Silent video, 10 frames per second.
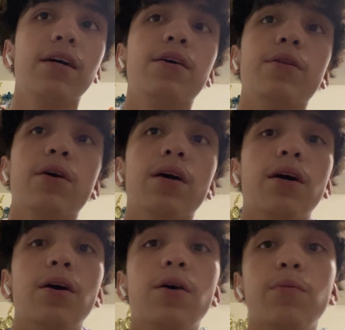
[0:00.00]

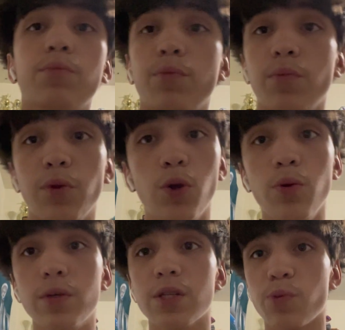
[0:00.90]

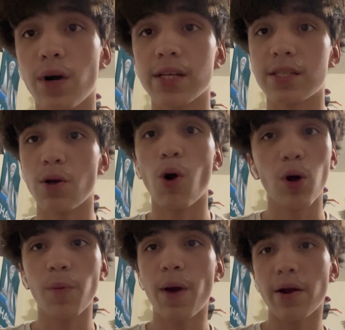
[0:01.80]
Doom just wants
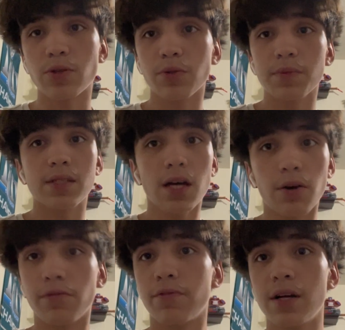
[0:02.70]
all the power to
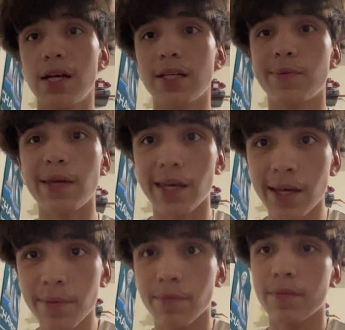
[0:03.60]
himself, to be
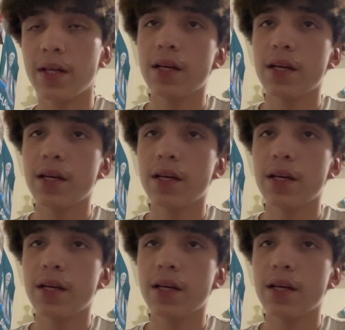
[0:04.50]
him.